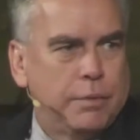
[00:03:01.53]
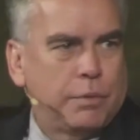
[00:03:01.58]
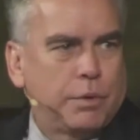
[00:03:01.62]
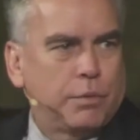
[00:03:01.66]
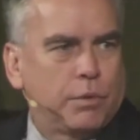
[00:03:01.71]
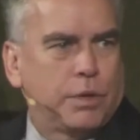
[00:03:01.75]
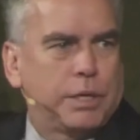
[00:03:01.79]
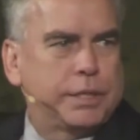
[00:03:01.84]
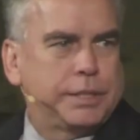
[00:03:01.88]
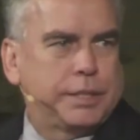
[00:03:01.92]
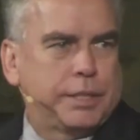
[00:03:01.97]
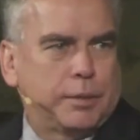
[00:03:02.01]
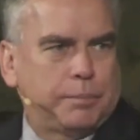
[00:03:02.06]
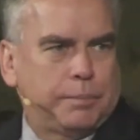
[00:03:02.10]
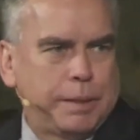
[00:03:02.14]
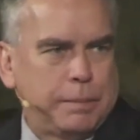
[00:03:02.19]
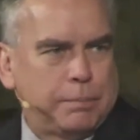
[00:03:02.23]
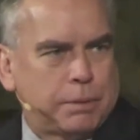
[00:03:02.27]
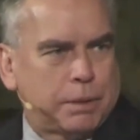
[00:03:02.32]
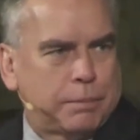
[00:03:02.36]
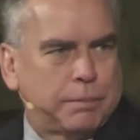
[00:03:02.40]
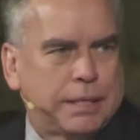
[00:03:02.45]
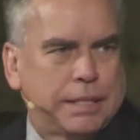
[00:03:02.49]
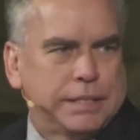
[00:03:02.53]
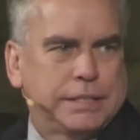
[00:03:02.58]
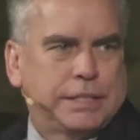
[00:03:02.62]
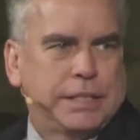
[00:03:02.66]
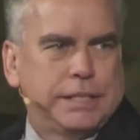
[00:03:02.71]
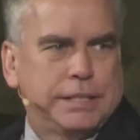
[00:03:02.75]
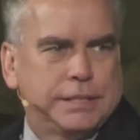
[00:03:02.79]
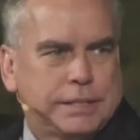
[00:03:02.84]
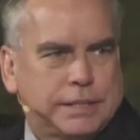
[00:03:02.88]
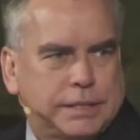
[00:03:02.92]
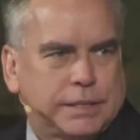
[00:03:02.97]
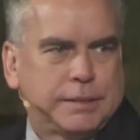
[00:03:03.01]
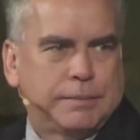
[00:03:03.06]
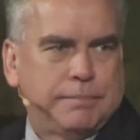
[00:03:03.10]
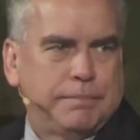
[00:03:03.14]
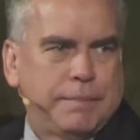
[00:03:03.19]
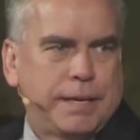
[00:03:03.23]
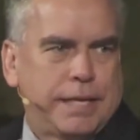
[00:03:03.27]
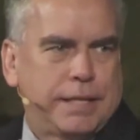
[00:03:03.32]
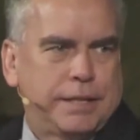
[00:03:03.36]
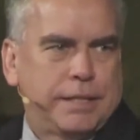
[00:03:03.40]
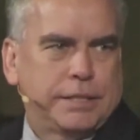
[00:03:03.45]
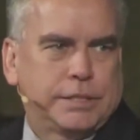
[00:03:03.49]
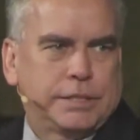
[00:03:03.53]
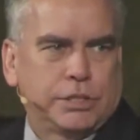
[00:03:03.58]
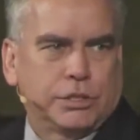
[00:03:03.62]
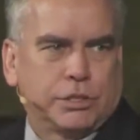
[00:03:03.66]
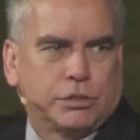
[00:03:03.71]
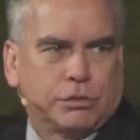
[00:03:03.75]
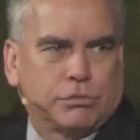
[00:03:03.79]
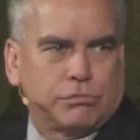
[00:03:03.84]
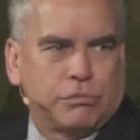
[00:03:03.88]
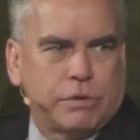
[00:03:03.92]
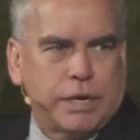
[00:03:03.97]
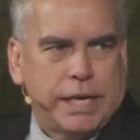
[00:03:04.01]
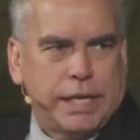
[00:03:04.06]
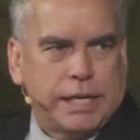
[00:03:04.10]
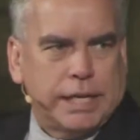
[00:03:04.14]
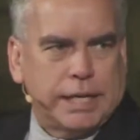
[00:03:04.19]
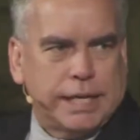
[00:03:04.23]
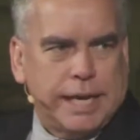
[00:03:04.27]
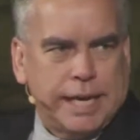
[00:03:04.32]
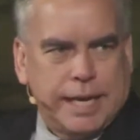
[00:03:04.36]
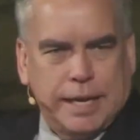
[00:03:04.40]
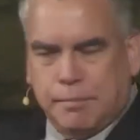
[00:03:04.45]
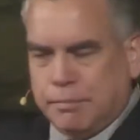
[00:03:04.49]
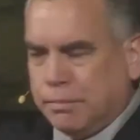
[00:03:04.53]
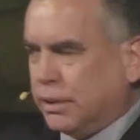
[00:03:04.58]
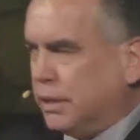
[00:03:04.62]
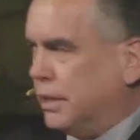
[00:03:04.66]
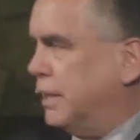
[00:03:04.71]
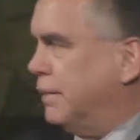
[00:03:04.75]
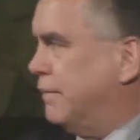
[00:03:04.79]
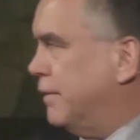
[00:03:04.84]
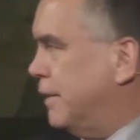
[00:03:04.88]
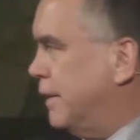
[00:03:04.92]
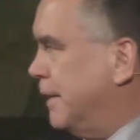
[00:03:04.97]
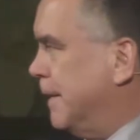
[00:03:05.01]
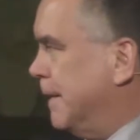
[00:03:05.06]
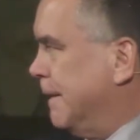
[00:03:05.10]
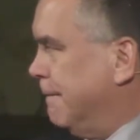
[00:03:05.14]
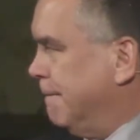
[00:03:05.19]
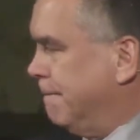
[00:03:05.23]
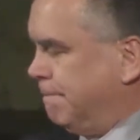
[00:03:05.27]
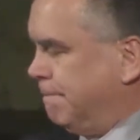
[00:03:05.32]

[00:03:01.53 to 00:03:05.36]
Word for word: and we want to tell people about Jesus, and man, this is great, I can't believe it.